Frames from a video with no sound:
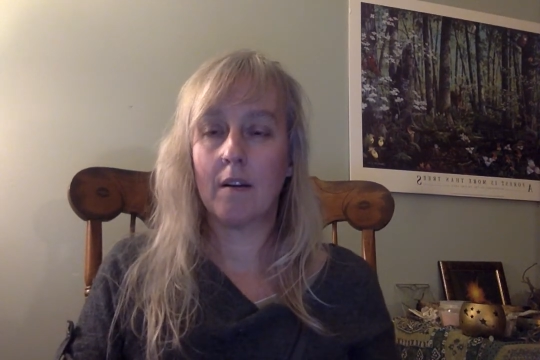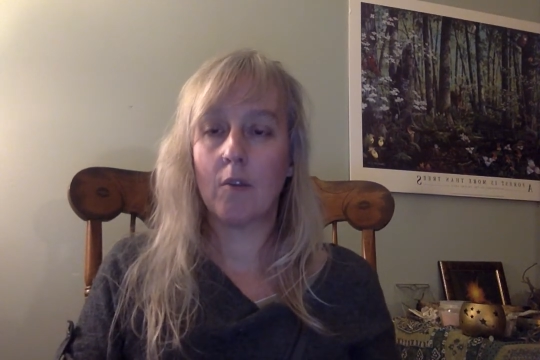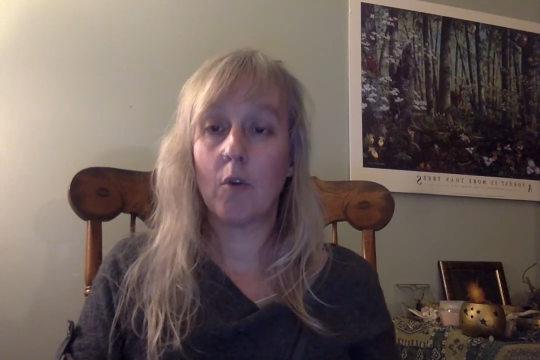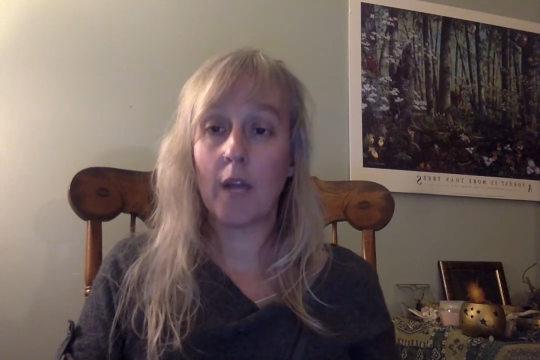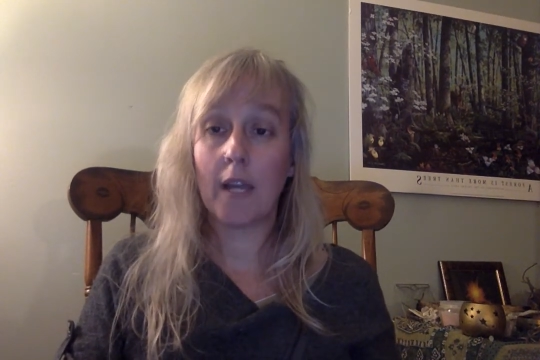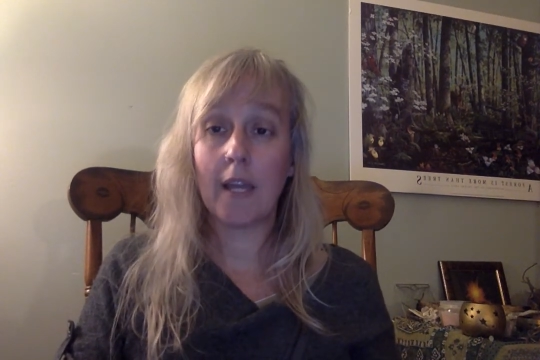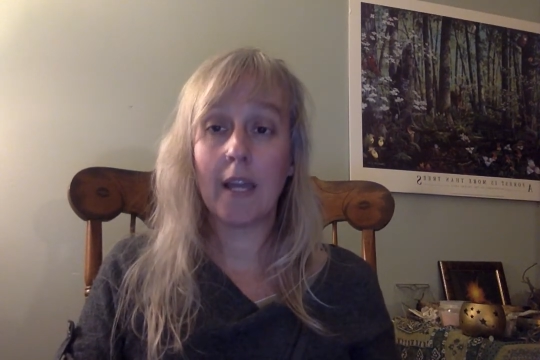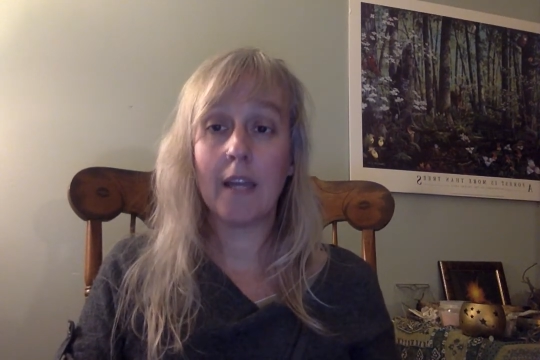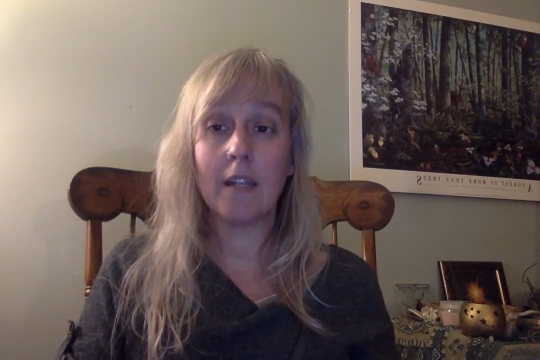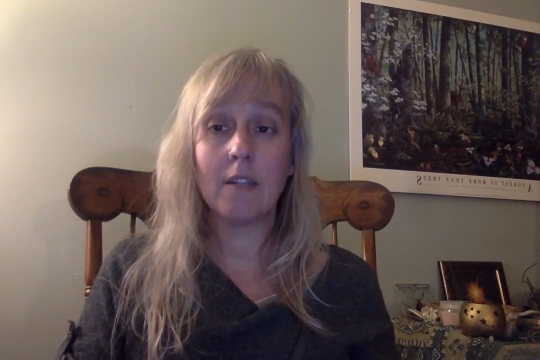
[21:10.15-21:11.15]
What I
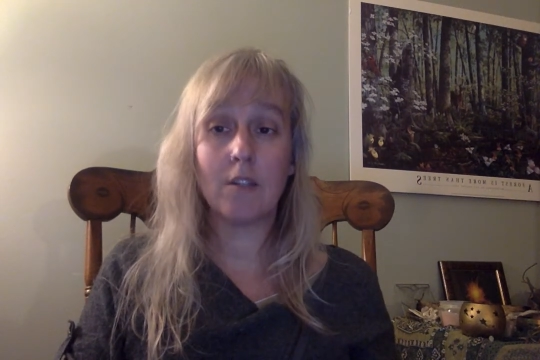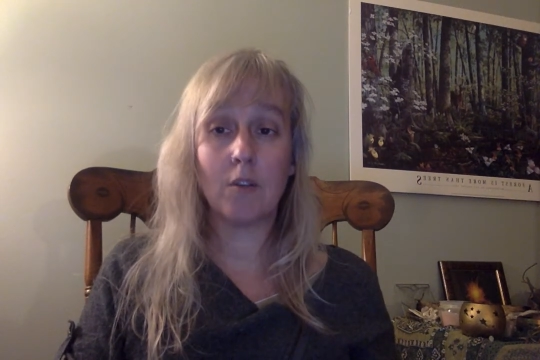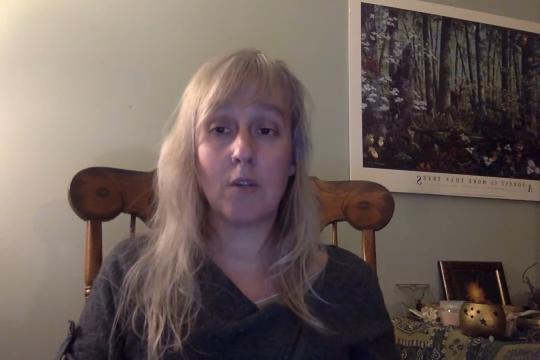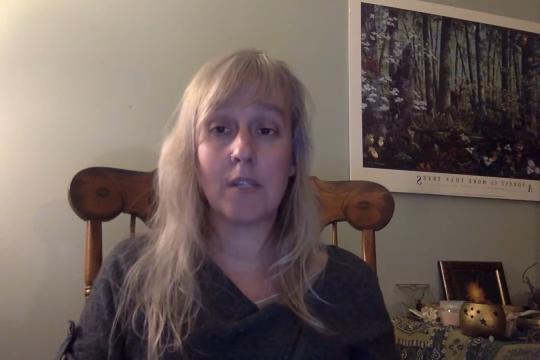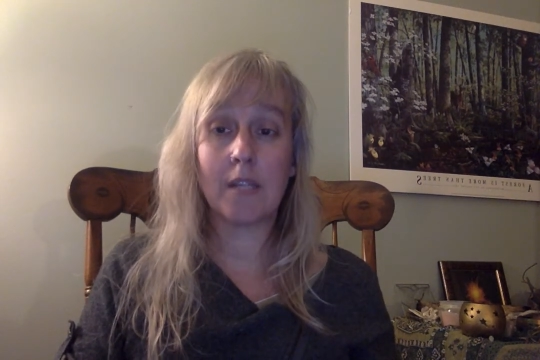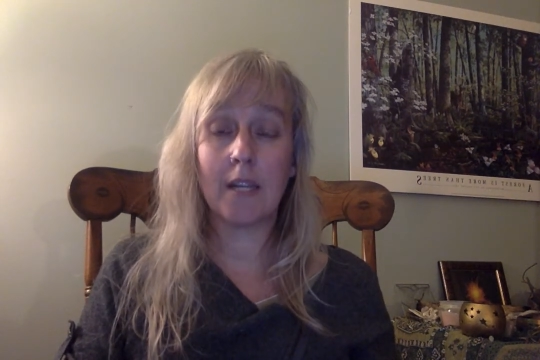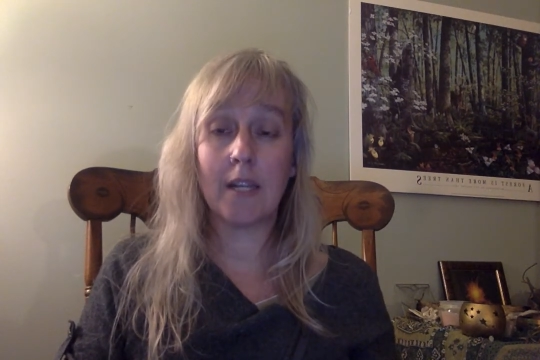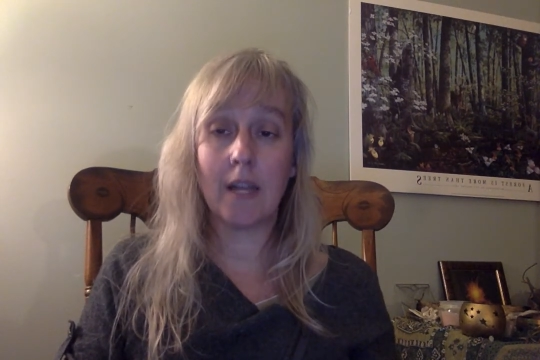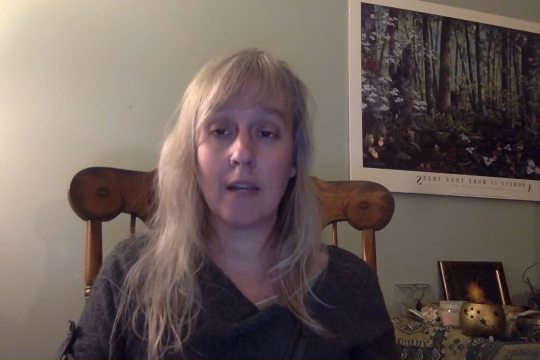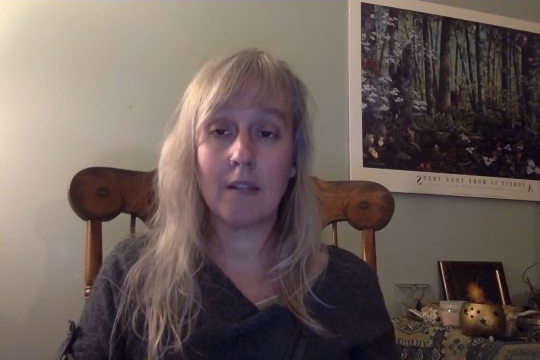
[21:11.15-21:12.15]
can do is
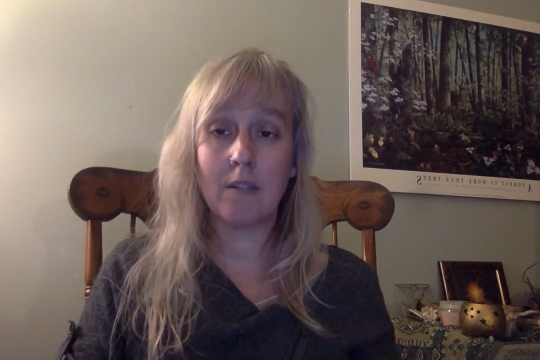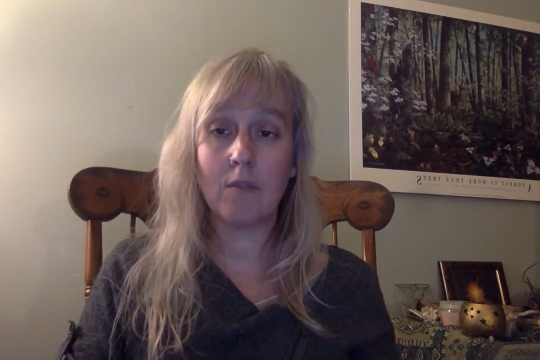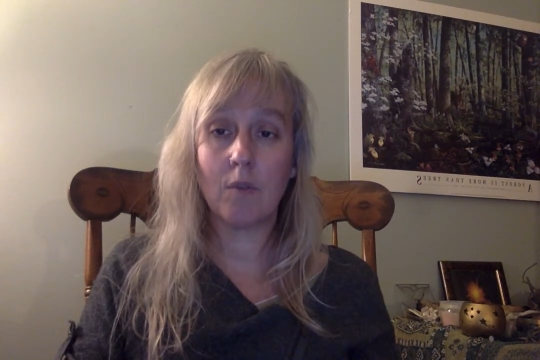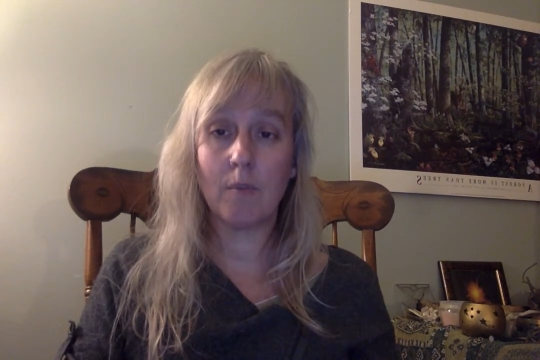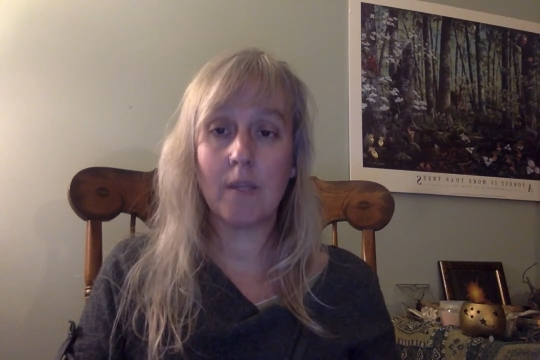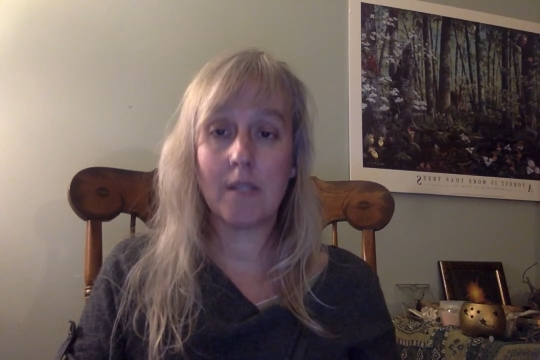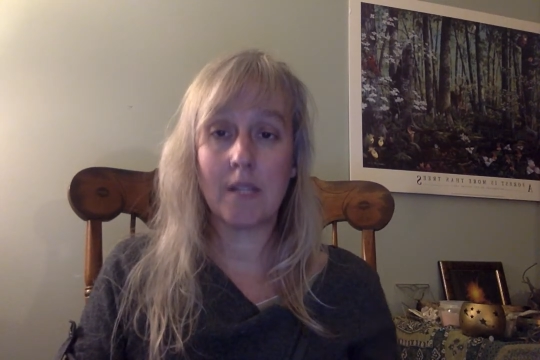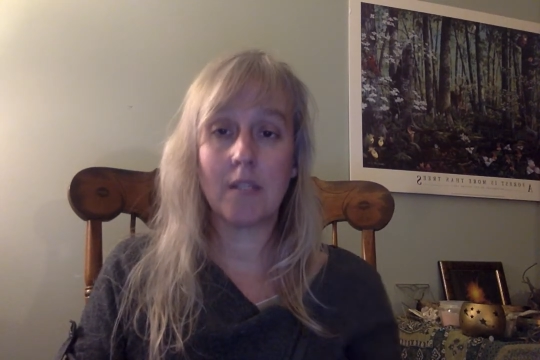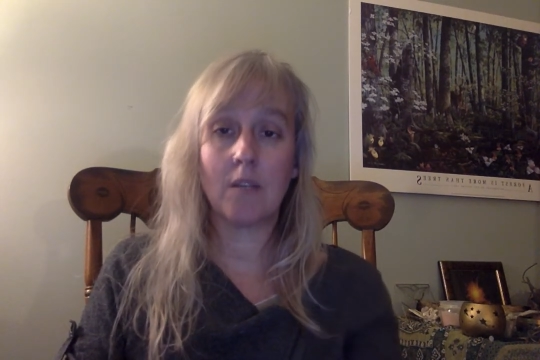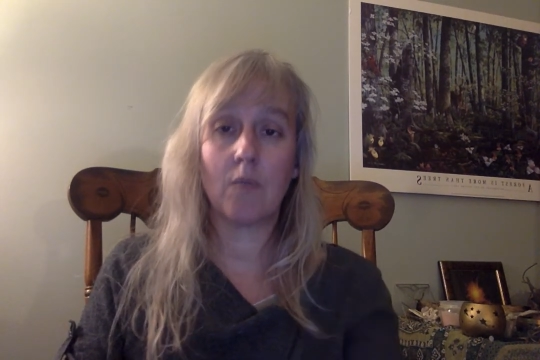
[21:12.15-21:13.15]
connect with my
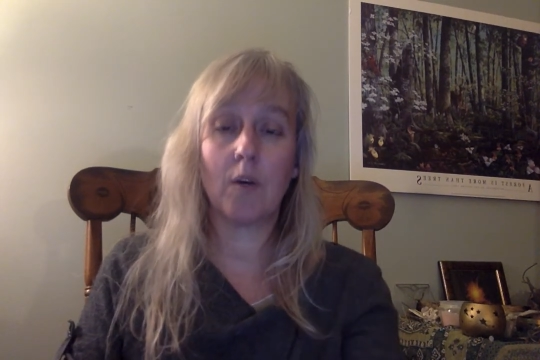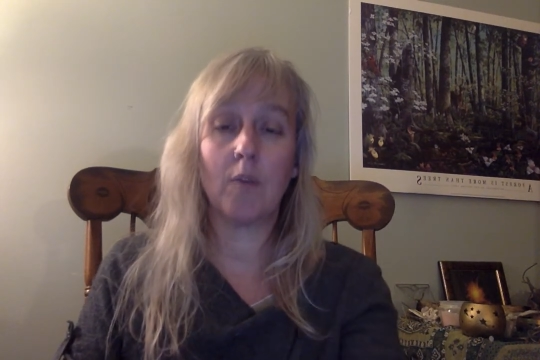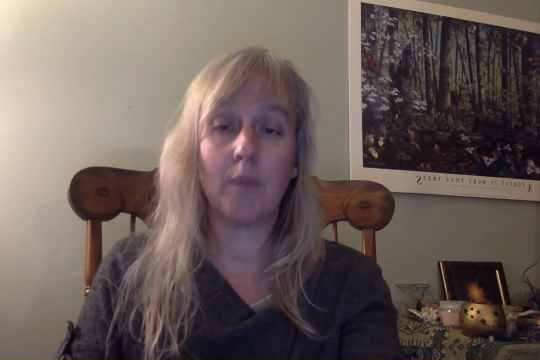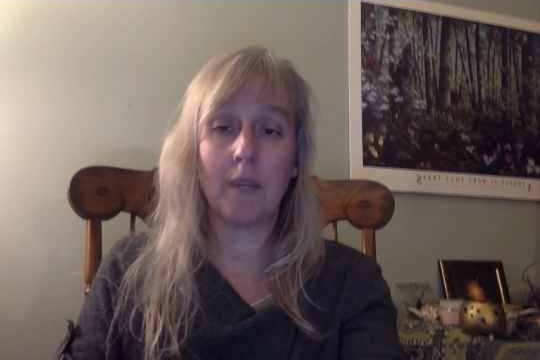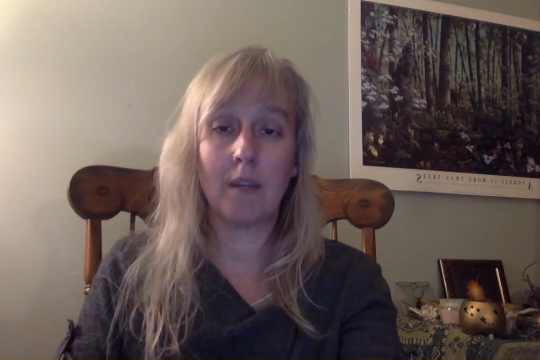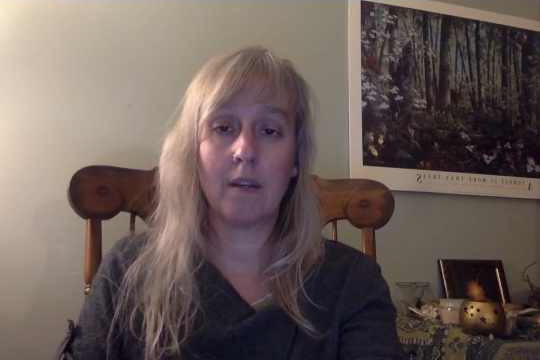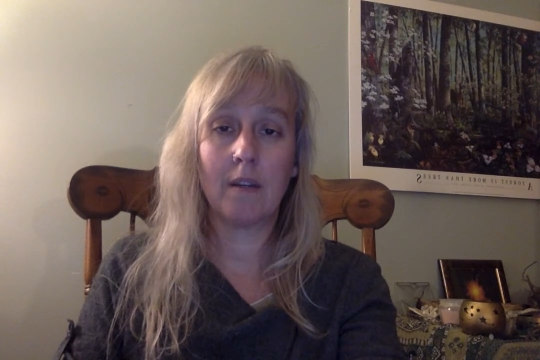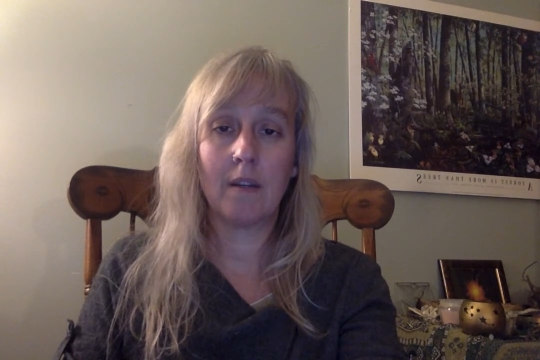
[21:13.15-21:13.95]
sense of well being